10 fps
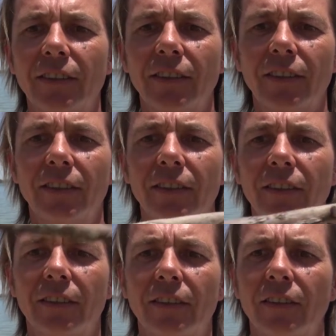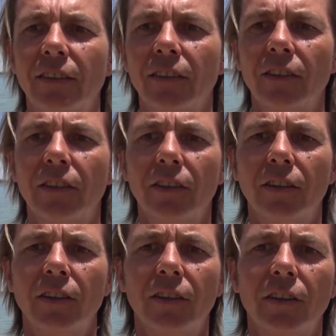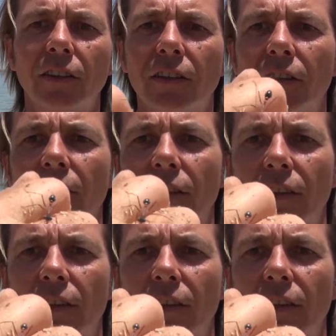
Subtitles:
(no one is talking)